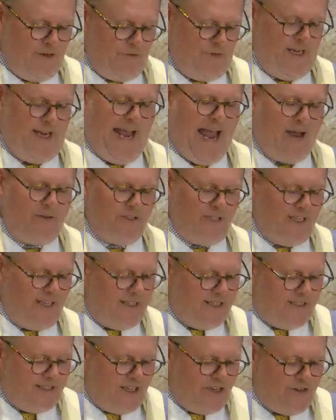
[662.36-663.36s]
recounted a
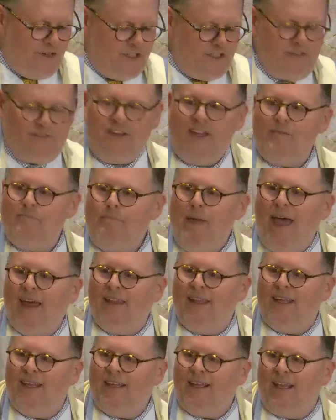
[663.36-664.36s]
series of
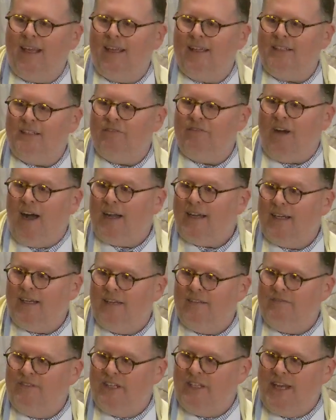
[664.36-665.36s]
compelling and
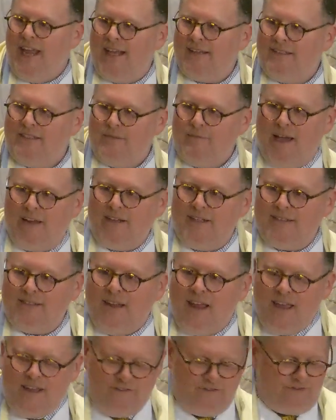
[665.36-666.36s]
evocative vignettes about his
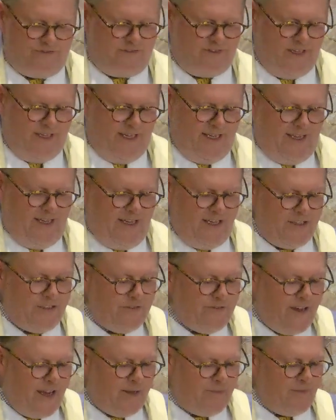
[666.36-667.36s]
life, his
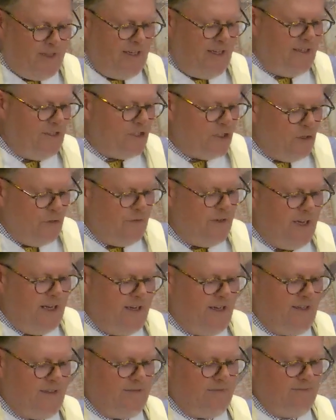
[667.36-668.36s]
family, his
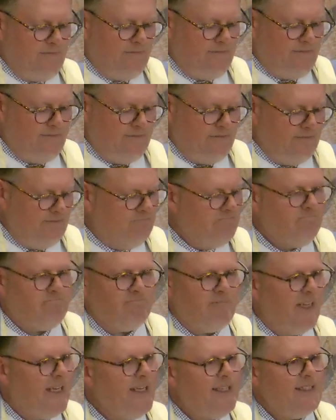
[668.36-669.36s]
career.
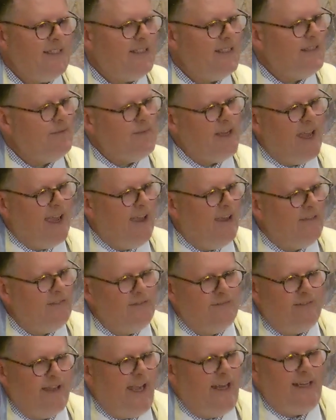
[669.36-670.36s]
He didn't seem to
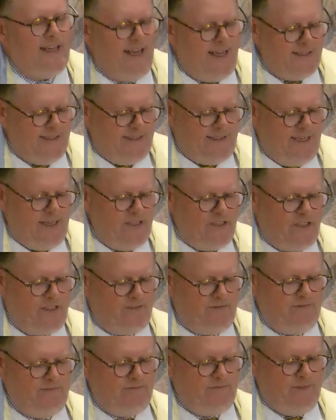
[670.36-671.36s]
have any
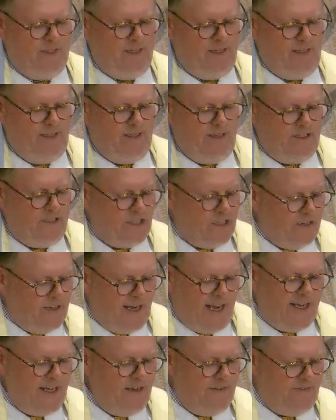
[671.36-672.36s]
hesitation
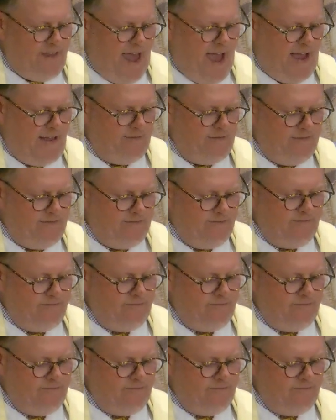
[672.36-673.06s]
sharing any of that.